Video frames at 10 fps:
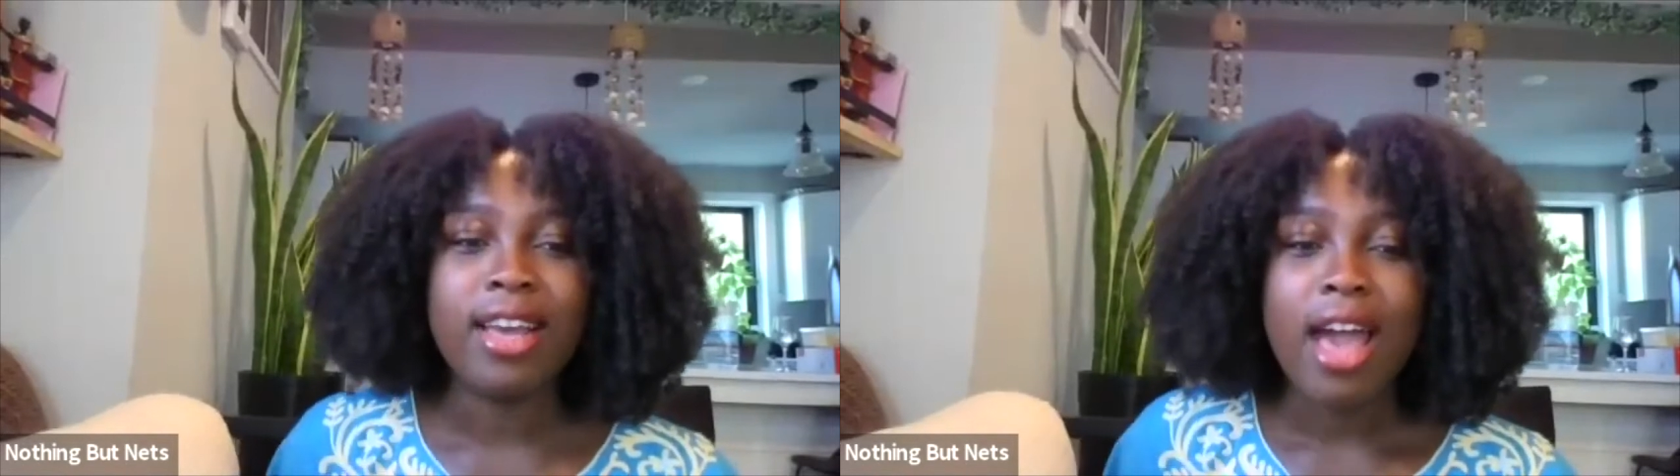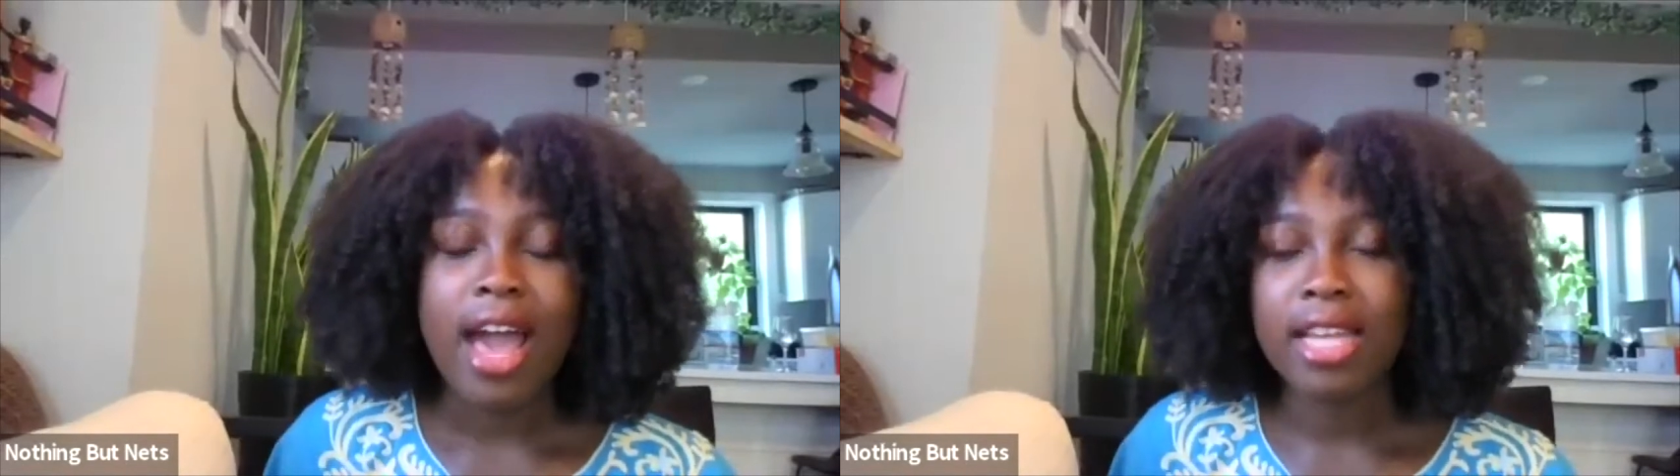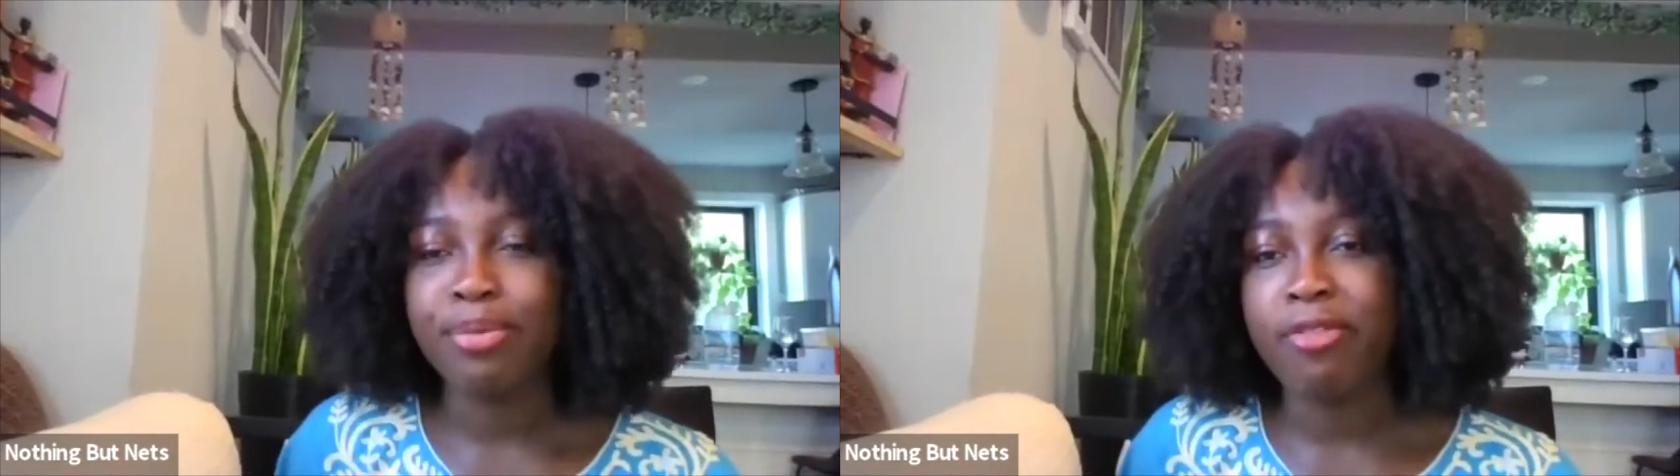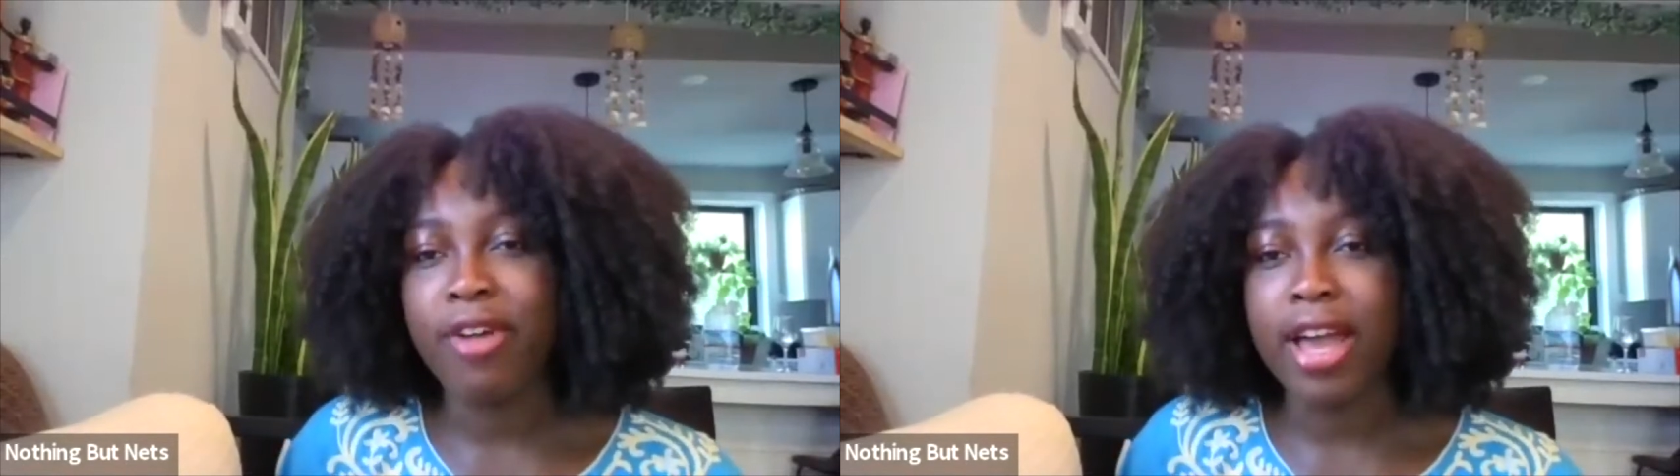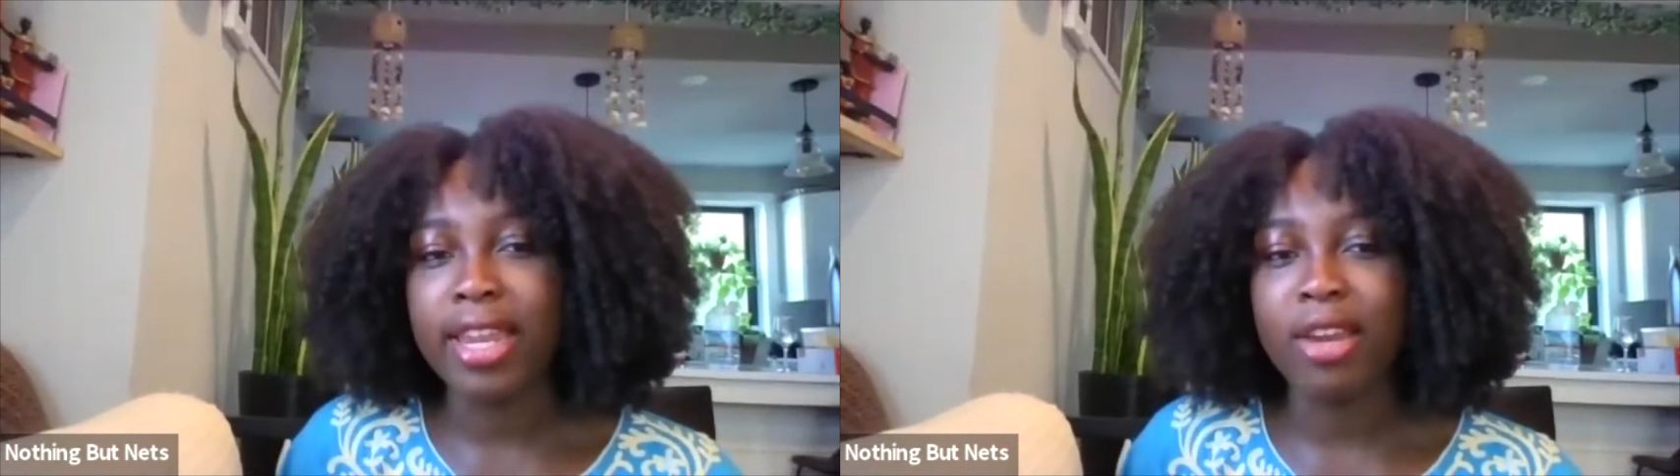has
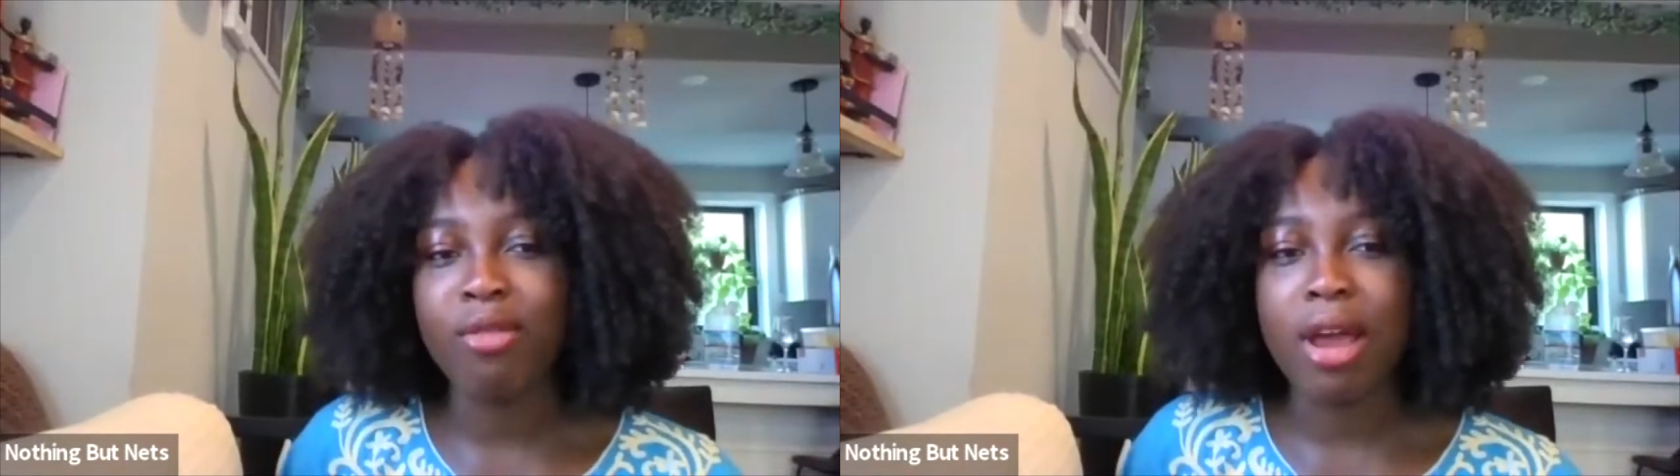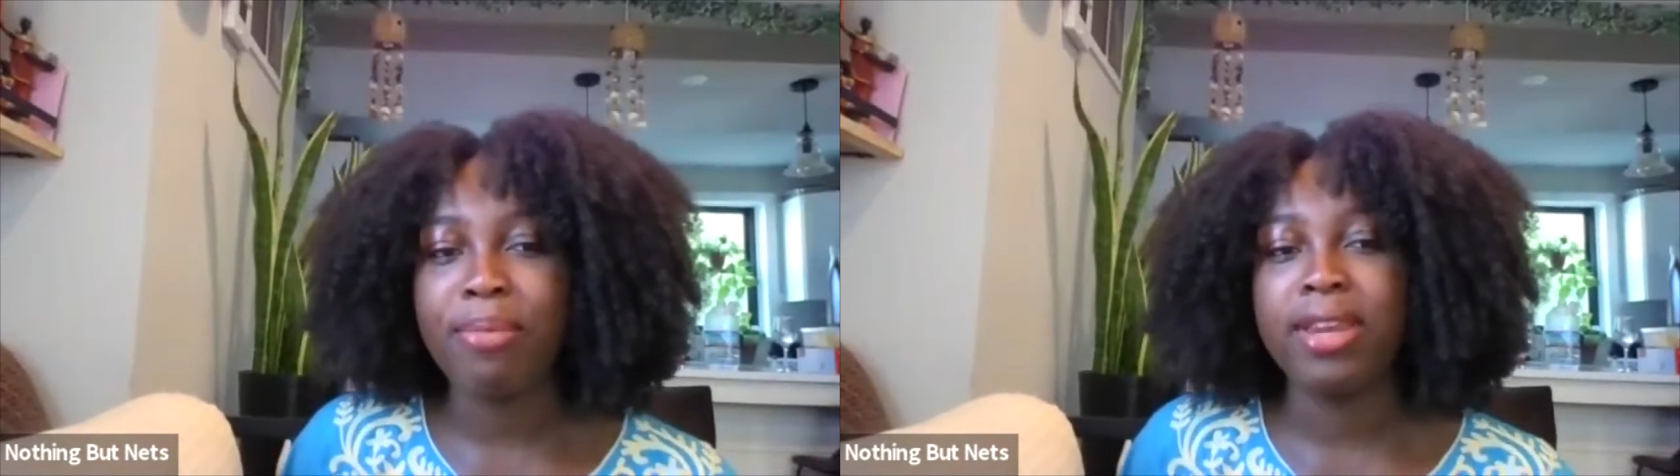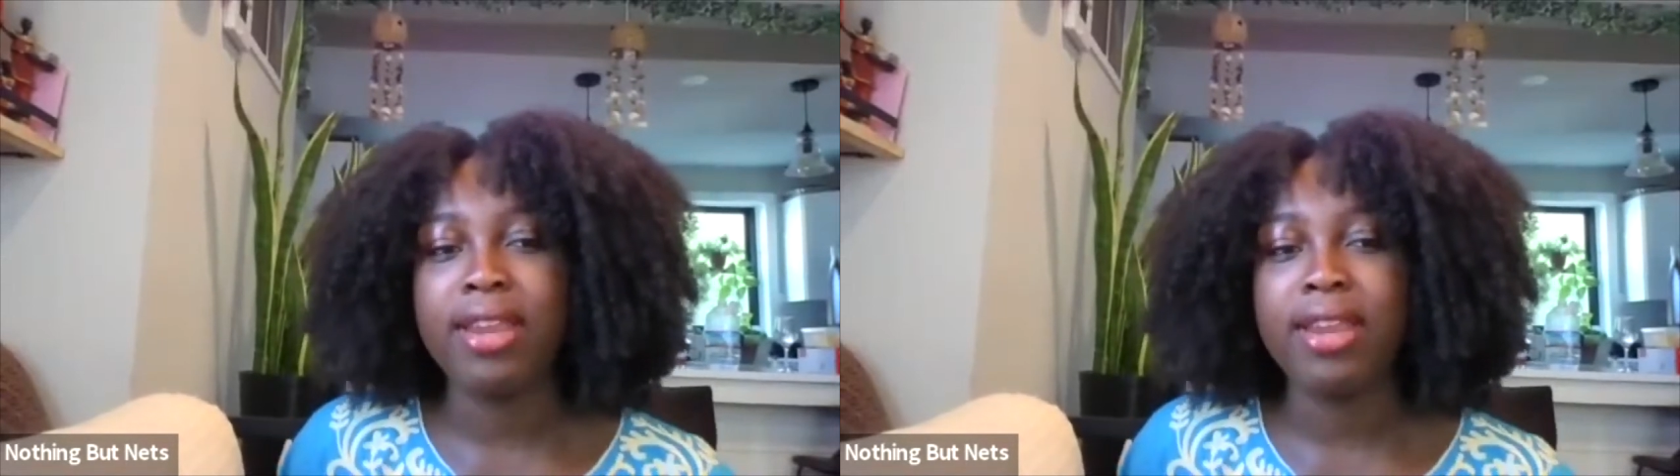provided rapid